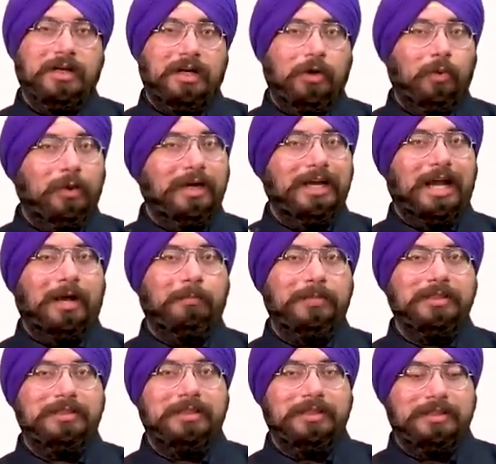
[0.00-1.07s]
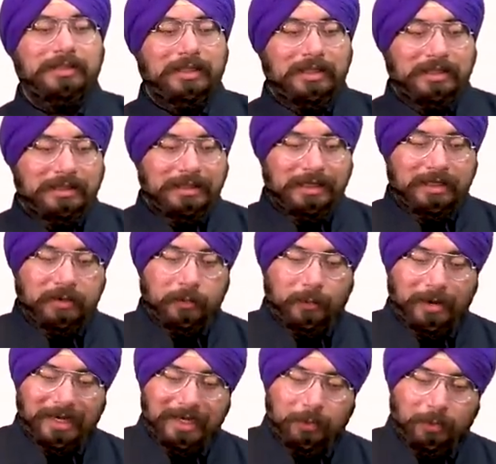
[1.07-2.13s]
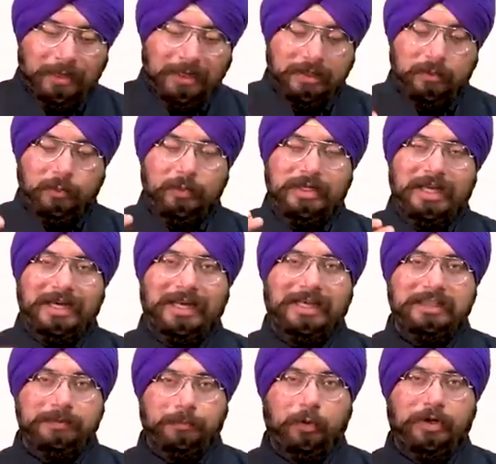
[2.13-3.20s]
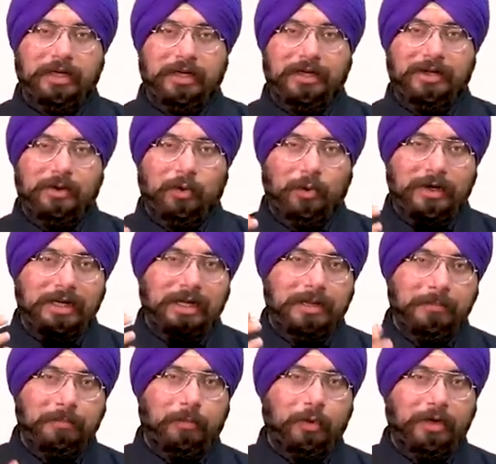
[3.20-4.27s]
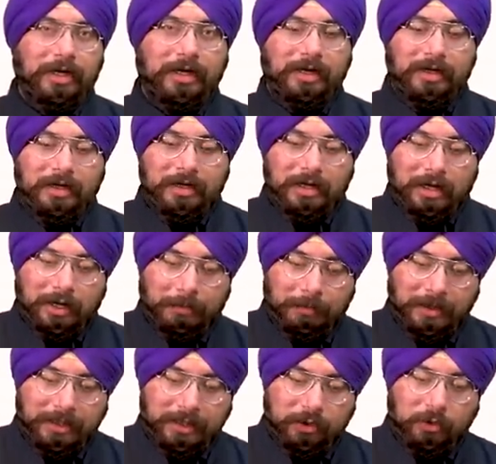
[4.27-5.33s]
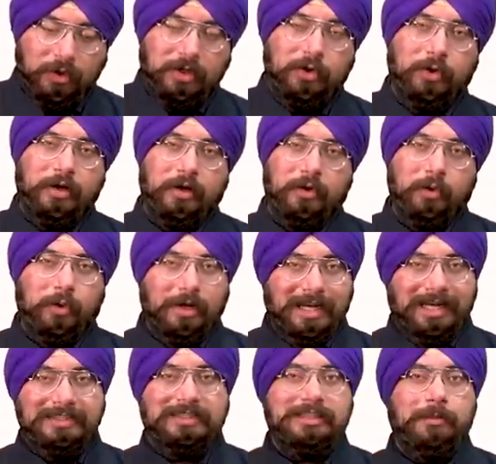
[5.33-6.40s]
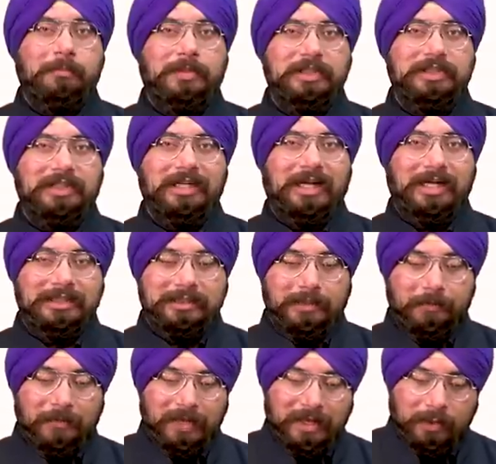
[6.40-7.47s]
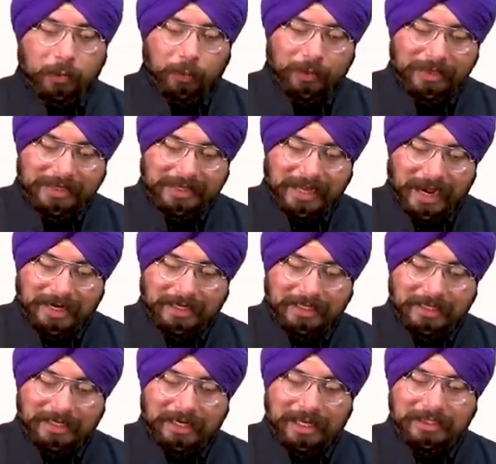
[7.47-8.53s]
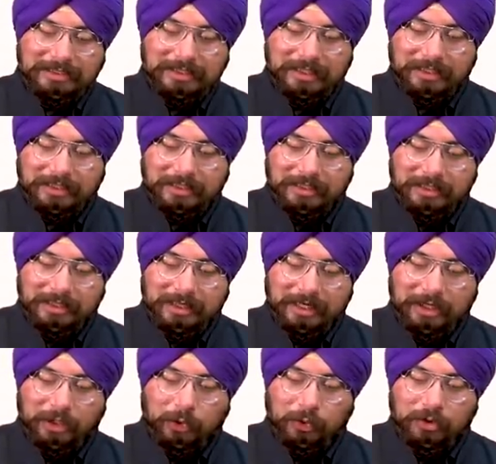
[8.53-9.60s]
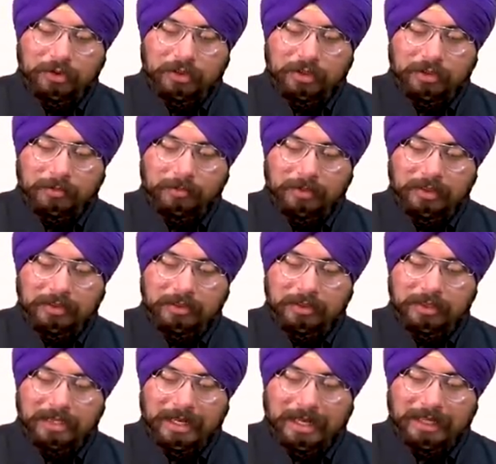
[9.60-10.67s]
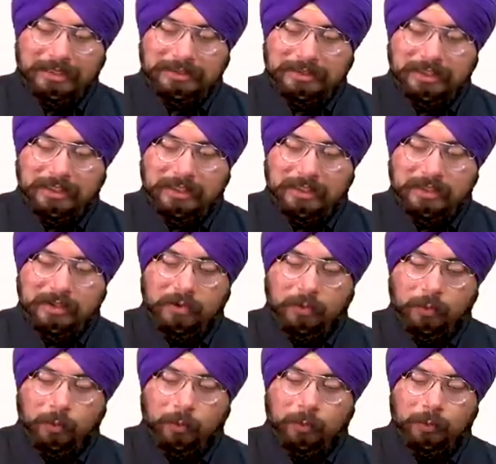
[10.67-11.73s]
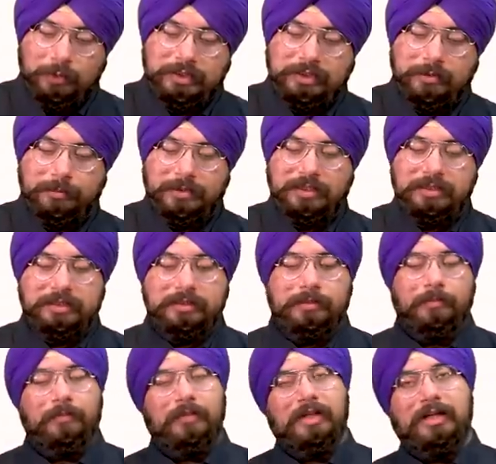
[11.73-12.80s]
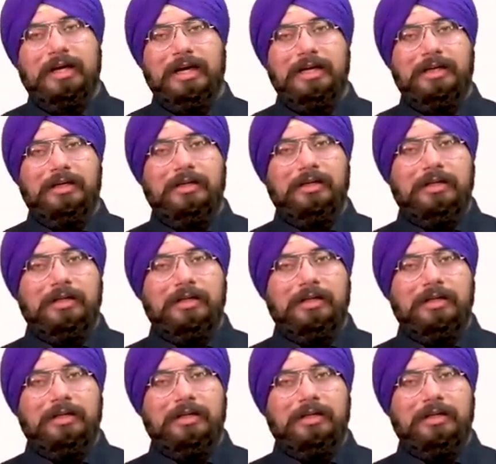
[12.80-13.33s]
Now what happens is that whenever we are exporting or importing a particular good or let's say merchandise, we categorize it into the term as visibles, right?